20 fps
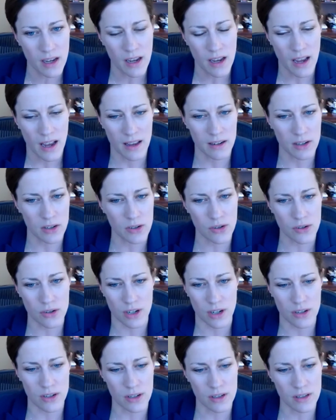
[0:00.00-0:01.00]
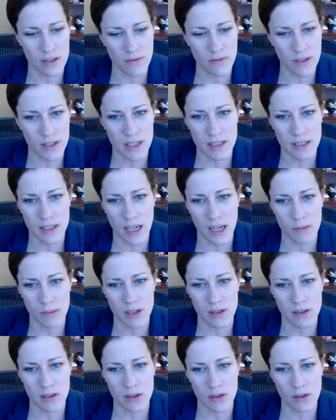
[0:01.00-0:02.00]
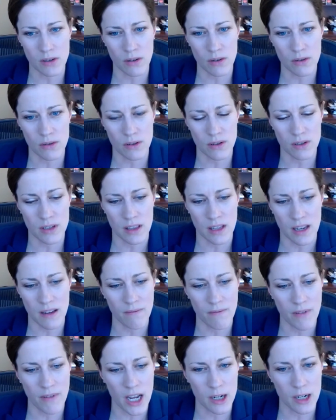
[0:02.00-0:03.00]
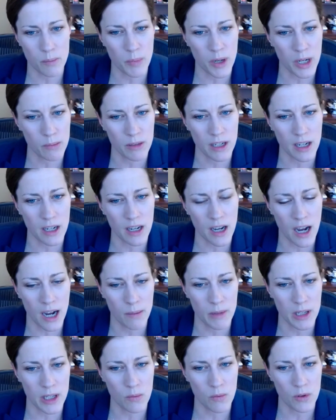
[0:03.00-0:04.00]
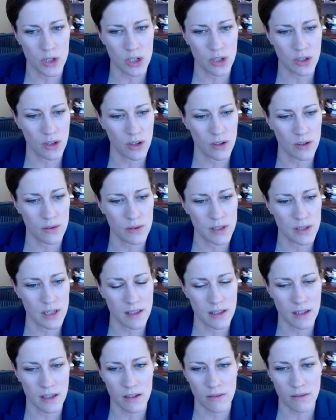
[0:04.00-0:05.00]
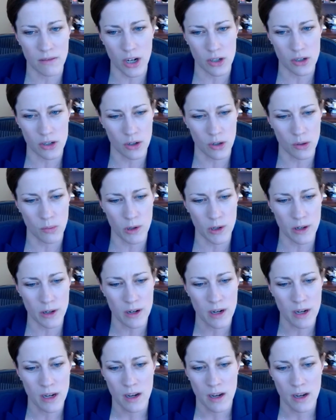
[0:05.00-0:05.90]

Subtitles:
and instructions for these types of disclosures, and they invited public comment, which closed at the end of October.